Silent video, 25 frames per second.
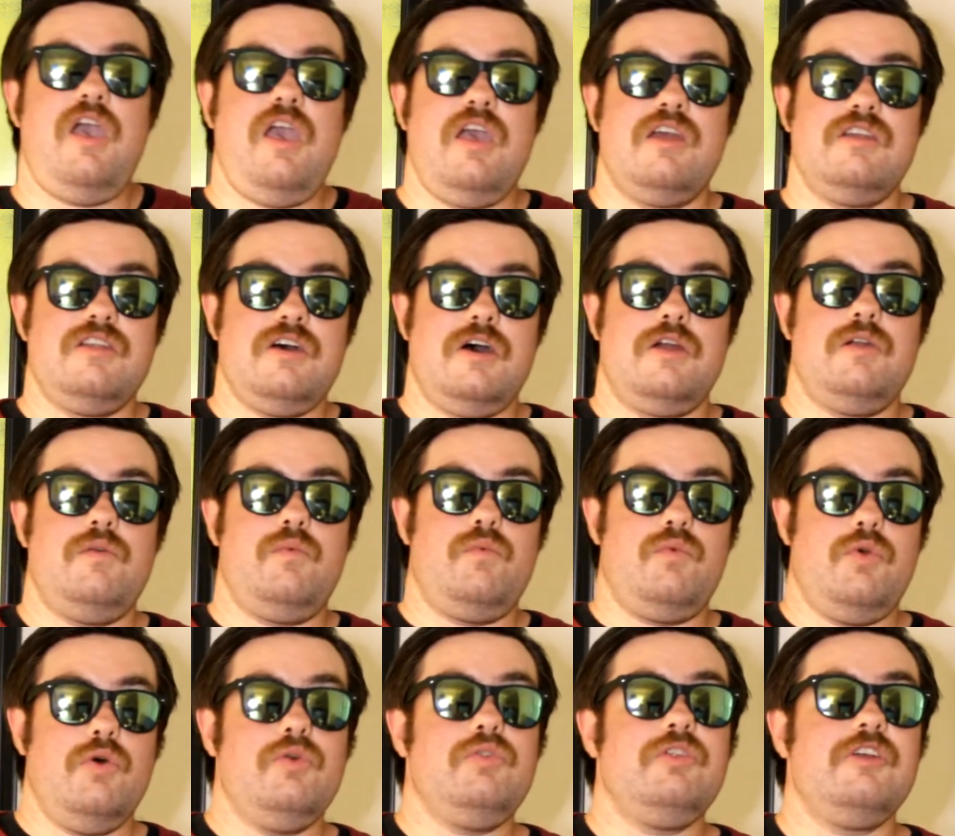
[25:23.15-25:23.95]
and
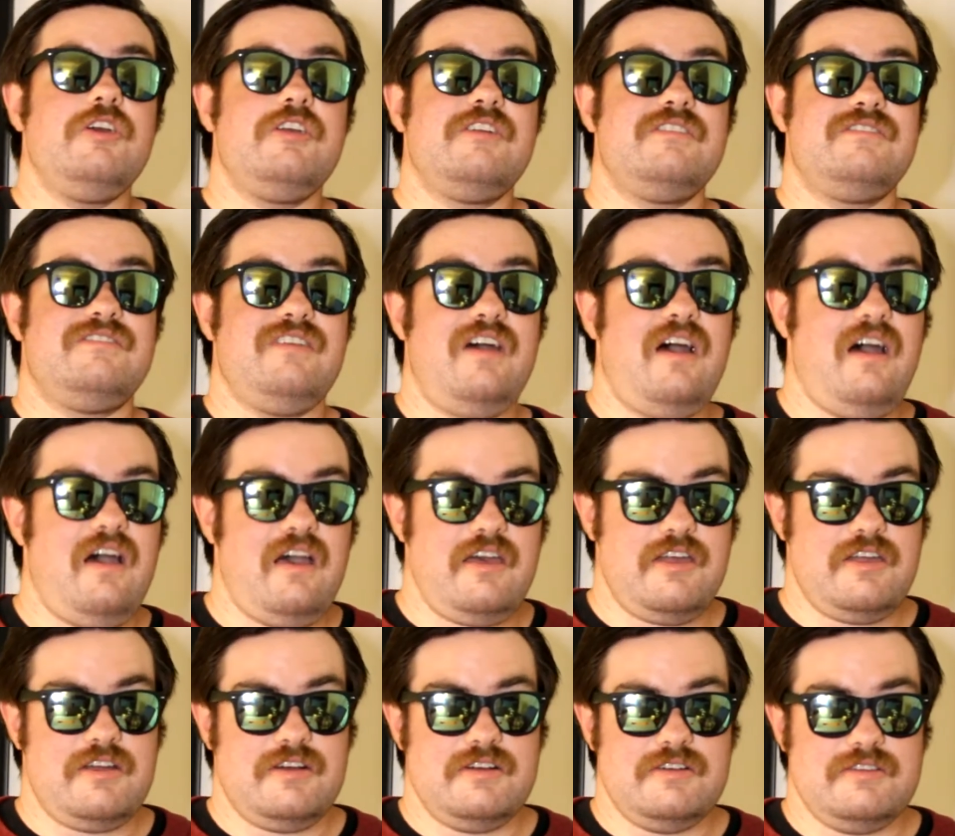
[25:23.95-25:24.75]
on rolling
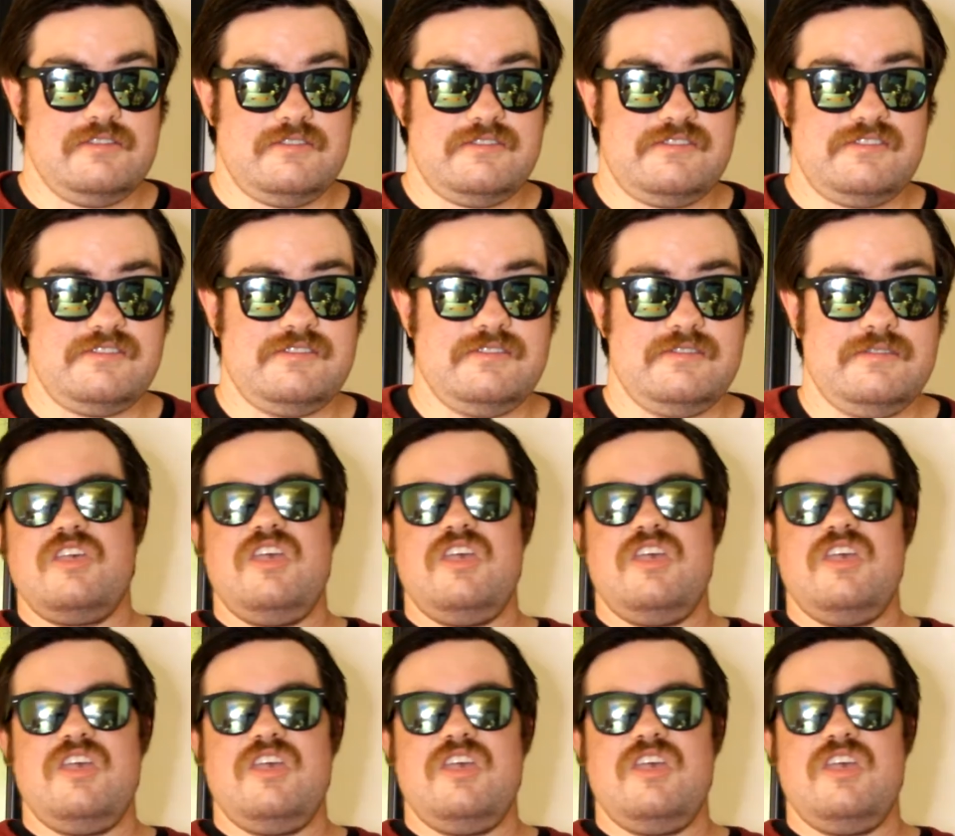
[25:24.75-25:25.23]
tires.